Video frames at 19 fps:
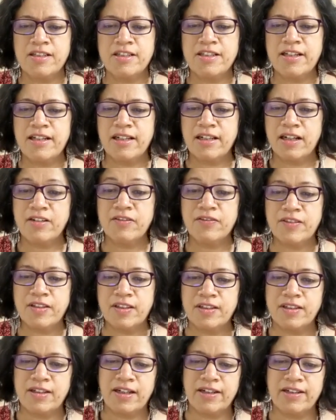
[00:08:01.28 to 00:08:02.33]
She loved
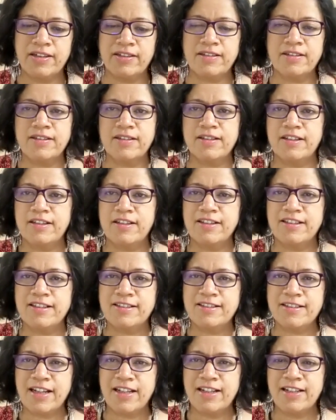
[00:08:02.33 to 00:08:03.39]
the night, the
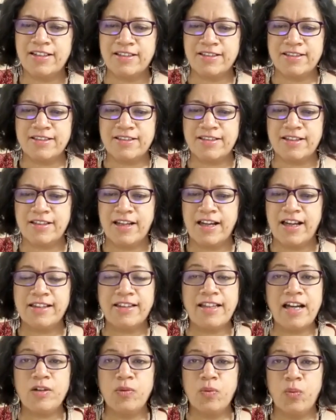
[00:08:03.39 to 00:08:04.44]
silence,
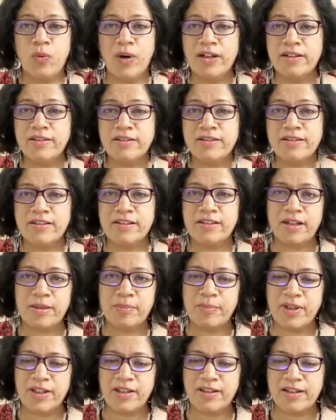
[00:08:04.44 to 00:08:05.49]
that one
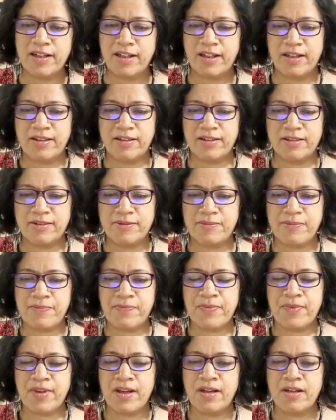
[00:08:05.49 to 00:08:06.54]
chirruping cricket.
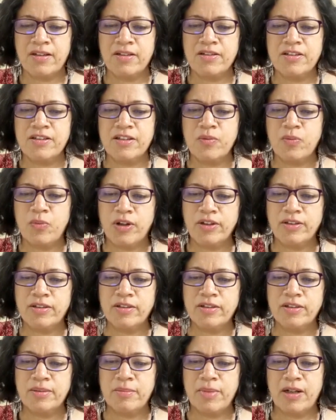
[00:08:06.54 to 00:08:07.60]
She
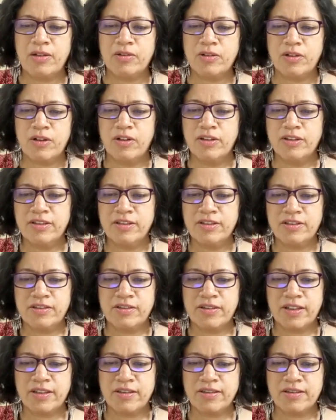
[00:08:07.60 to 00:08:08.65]
wandered about on the
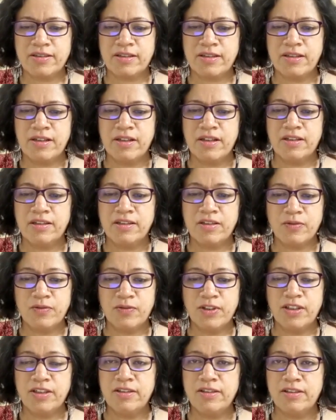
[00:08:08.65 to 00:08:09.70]
streets, the
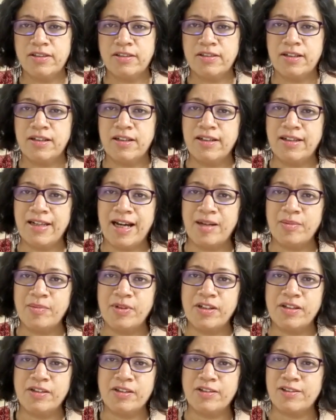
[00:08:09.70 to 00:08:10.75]
world a
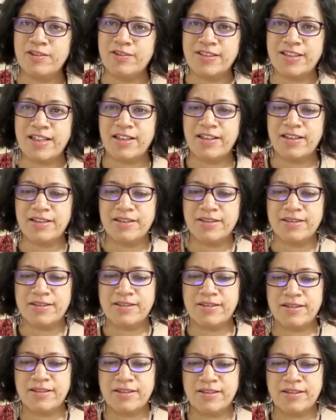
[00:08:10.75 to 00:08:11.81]
labyrinth of silence.